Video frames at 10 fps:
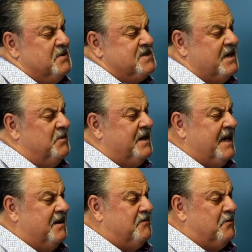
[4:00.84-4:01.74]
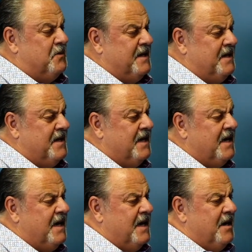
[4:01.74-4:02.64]
when we say we can't afford it.
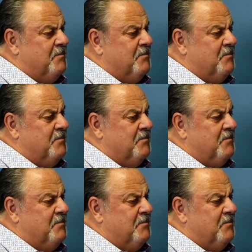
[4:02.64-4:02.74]
Yeah.